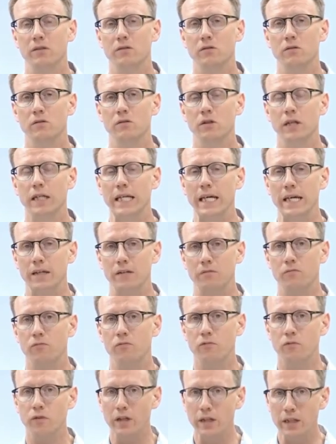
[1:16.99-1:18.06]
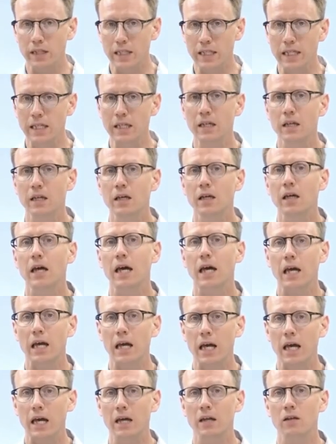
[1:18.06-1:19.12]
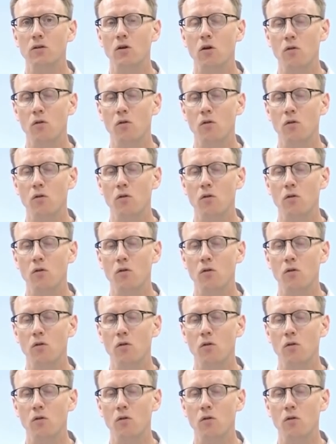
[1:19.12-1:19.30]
So again, friendly and